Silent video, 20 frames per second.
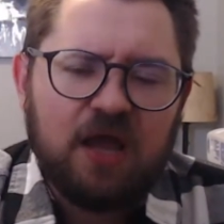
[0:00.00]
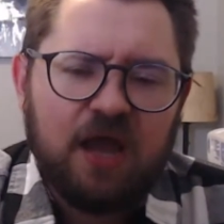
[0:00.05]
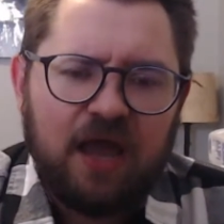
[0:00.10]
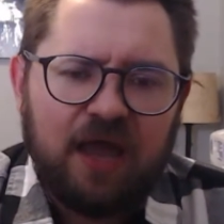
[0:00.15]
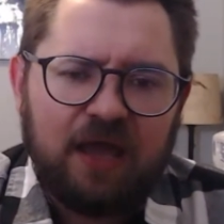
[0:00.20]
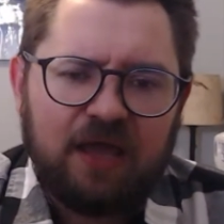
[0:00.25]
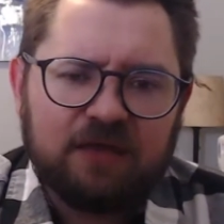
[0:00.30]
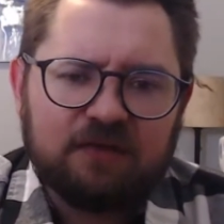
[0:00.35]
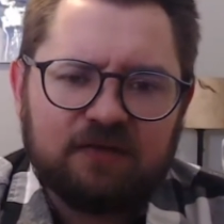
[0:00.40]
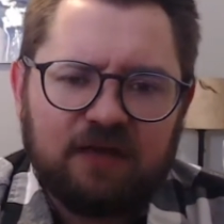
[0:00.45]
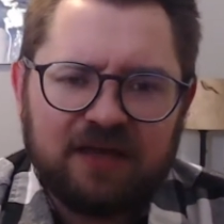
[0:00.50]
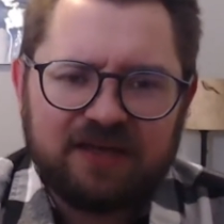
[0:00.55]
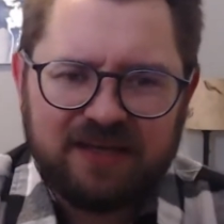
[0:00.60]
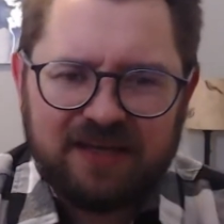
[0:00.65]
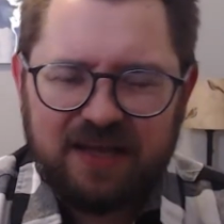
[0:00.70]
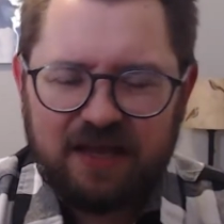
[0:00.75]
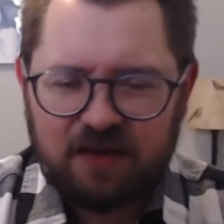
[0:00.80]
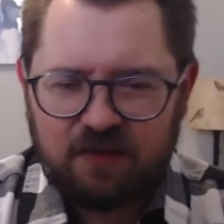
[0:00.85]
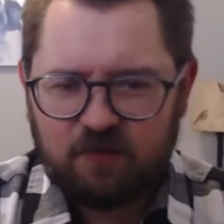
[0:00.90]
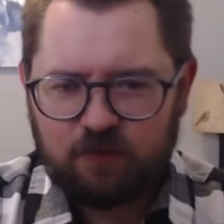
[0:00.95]
And I can
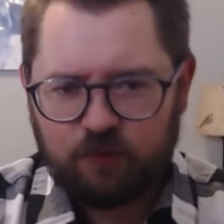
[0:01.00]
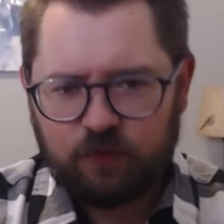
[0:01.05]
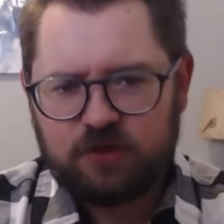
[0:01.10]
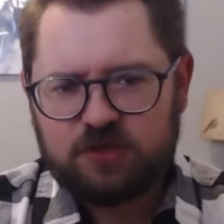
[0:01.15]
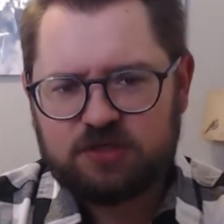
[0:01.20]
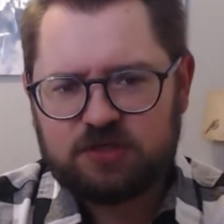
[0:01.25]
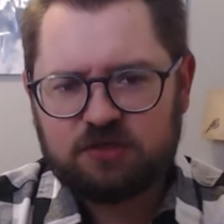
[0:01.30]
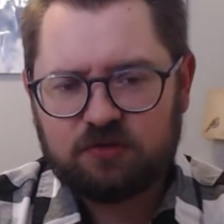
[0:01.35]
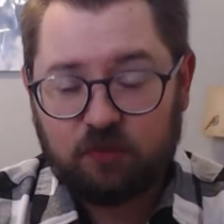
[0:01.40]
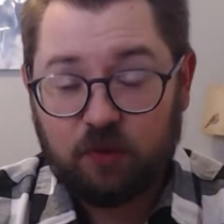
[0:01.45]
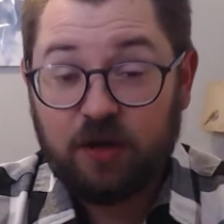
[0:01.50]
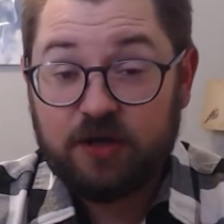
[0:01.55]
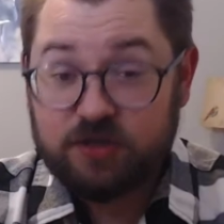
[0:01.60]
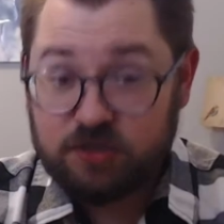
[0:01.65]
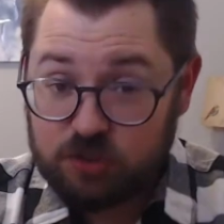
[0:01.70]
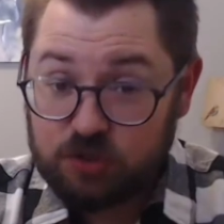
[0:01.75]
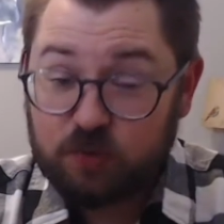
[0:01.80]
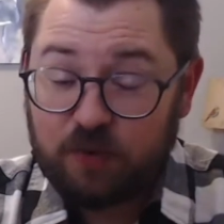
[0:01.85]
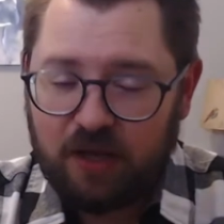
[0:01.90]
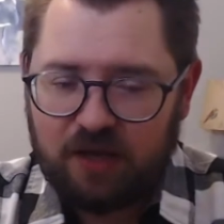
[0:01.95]
get inspiration, or I
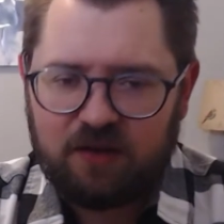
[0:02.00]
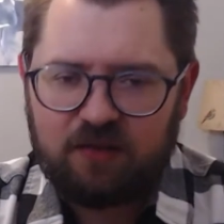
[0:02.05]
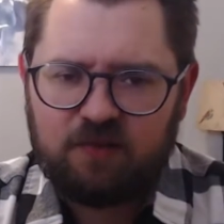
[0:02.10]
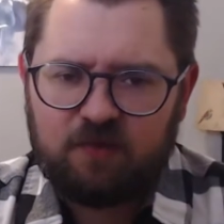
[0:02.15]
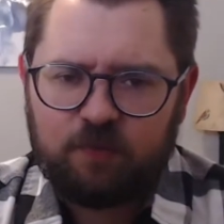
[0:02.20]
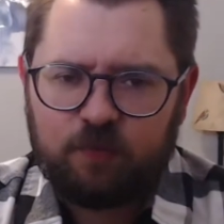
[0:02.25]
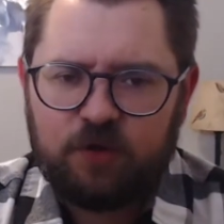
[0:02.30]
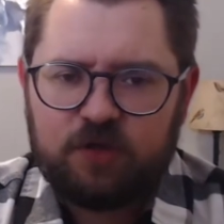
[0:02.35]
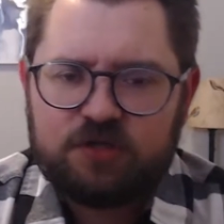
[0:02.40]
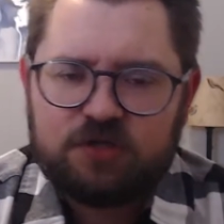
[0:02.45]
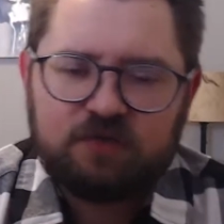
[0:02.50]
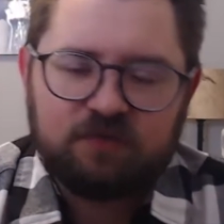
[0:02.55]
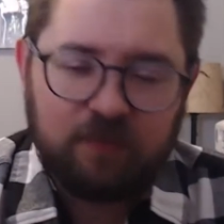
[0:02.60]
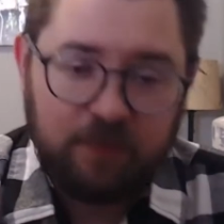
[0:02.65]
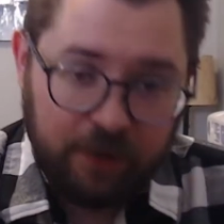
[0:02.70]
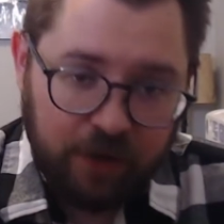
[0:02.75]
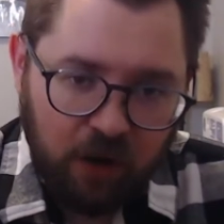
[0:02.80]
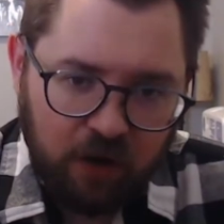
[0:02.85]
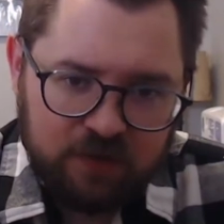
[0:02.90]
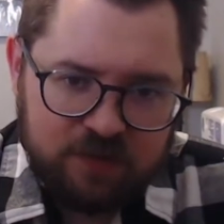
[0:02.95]
do get inspiration from the
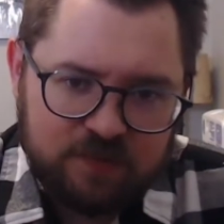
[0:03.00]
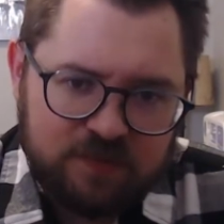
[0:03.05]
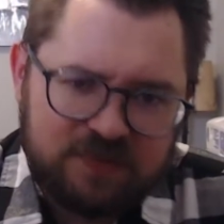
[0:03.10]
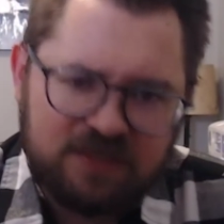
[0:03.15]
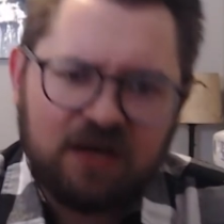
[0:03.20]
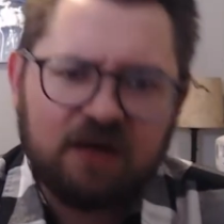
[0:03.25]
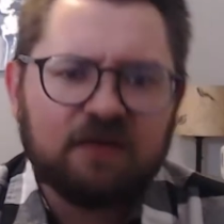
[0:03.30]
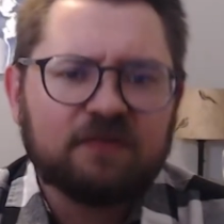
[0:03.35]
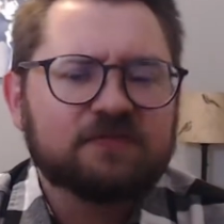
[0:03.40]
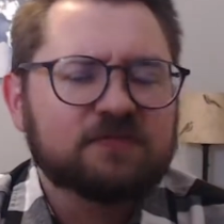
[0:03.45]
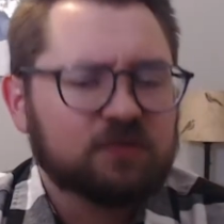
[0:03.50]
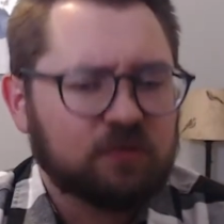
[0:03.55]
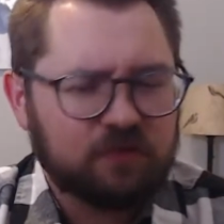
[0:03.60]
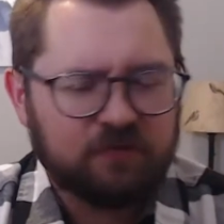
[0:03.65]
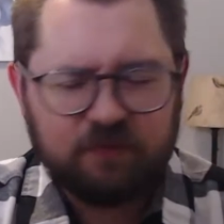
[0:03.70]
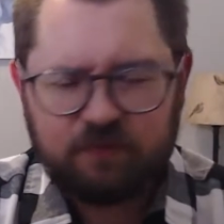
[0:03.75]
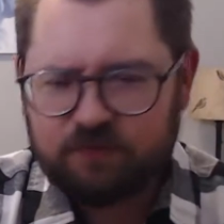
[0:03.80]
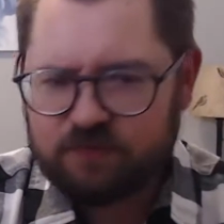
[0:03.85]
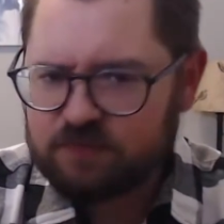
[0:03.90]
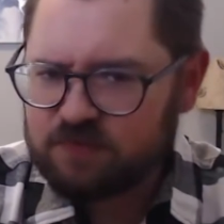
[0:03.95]
cards themselves, or
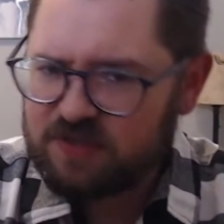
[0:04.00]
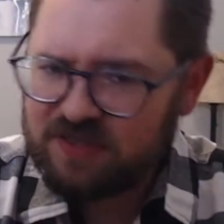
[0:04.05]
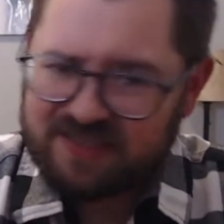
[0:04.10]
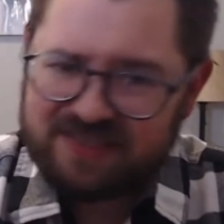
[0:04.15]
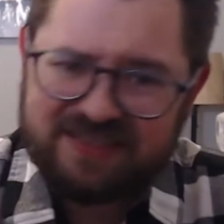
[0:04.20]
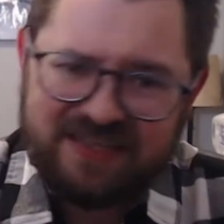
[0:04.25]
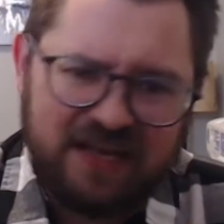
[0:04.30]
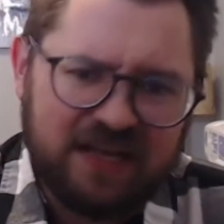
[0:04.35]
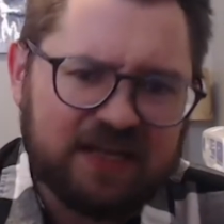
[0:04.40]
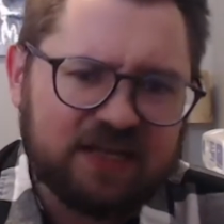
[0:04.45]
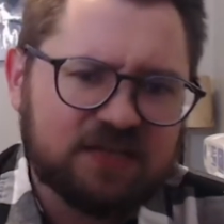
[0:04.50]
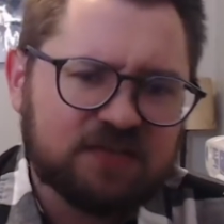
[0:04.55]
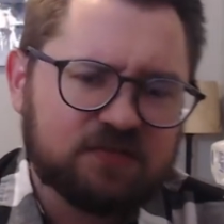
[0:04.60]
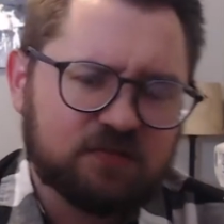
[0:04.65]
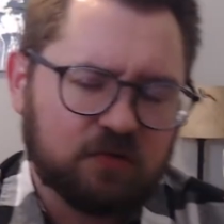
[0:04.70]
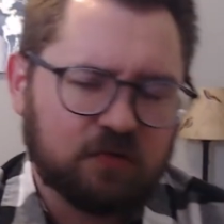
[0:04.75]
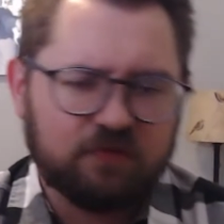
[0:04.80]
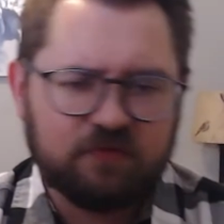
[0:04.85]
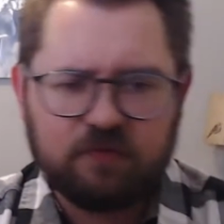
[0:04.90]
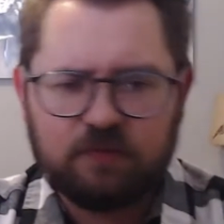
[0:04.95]
from settings,
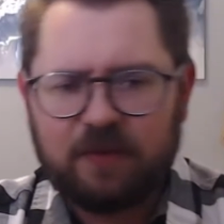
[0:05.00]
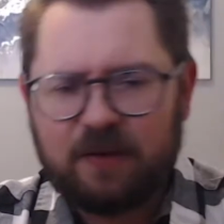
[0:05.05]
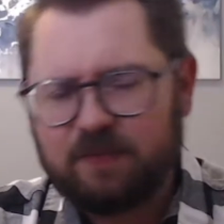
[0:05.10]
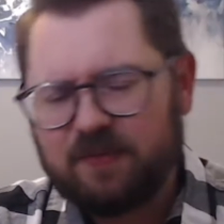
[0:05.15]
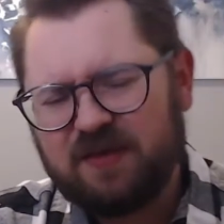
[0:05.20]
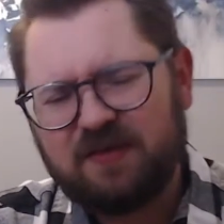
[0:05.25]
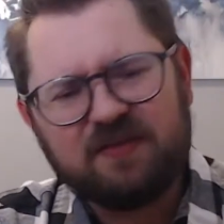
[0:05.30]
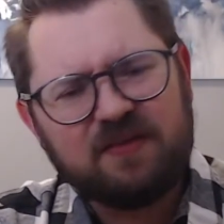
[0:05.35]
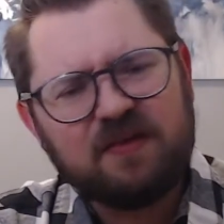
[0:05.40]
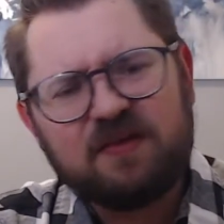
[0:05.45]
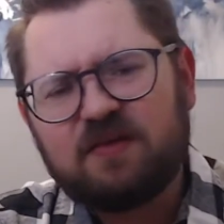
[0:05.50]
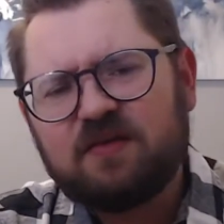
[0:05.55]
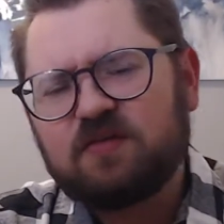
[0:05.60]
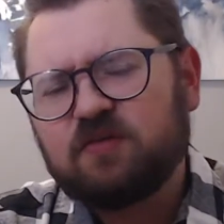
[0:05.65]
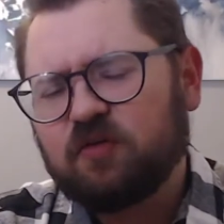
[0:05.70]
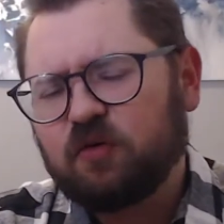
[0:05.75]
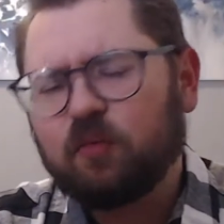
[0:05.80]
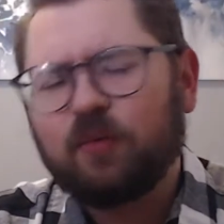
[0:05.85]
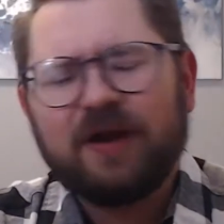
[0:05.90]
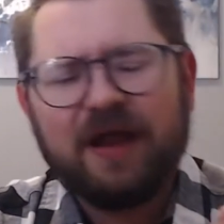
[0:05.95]
or from PCs,
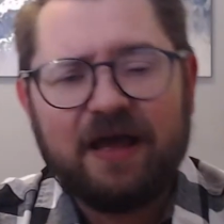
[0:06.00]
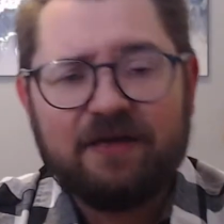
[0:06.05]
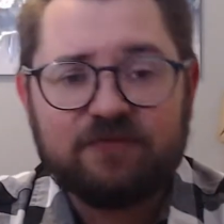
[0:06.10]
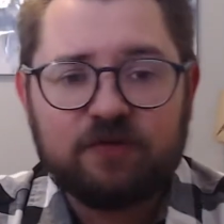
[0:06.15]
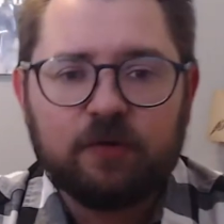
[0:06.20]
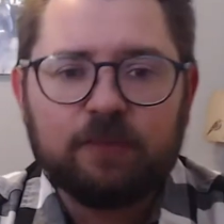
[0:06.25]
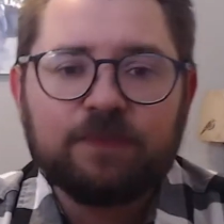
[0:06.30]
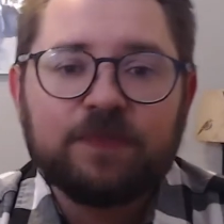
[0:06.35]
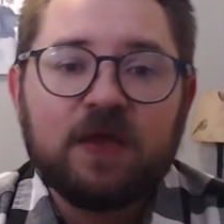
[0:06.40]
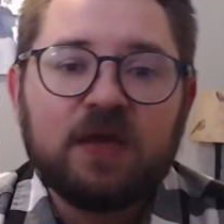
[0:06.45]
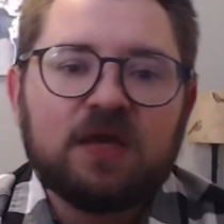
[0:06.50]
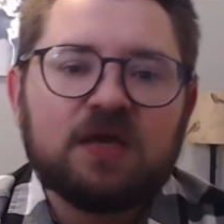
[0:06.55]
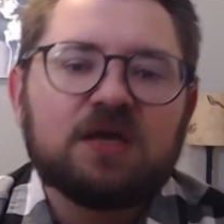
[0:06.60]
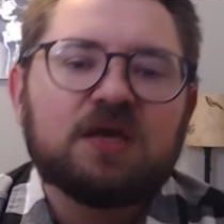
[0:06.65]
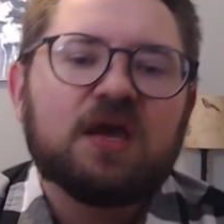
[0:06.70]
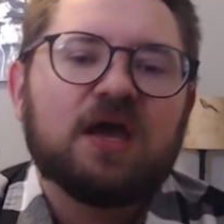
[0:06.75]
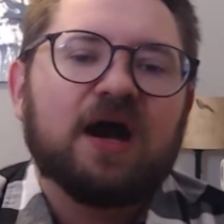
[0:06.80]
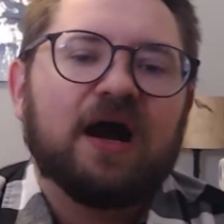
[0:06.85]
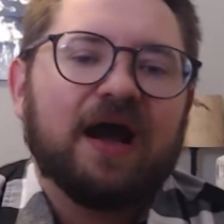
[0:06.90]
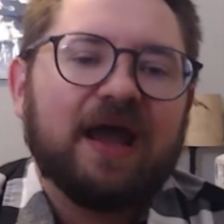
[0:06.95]
or what have you.
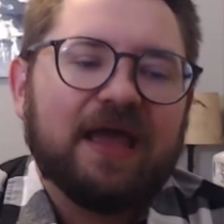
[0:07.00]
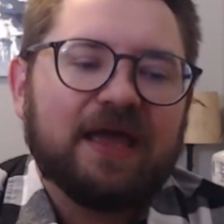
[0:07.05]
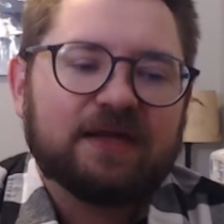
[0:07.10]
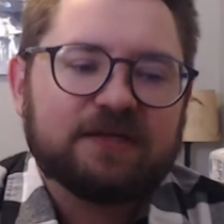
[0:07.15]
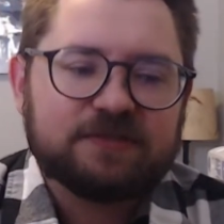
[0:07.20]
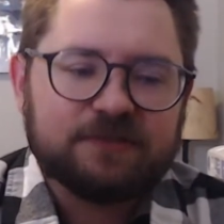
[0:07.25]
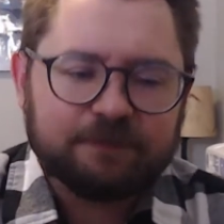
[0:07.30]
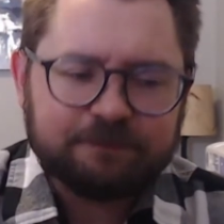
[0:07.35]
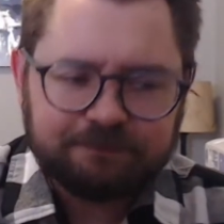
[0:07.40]
And